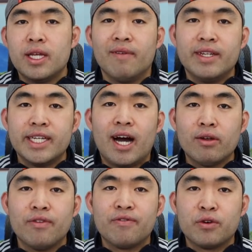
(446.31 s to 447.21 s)
You can see how
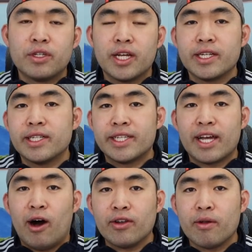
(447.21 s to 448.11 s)
the food doesn't
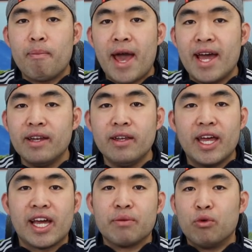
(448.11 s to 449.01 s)
stick onto the pan
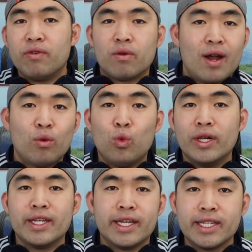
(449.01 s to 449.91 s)
and I can move it around
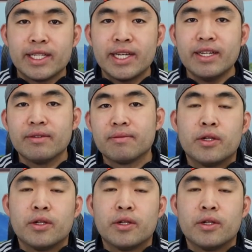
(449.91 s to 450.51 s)
really easily.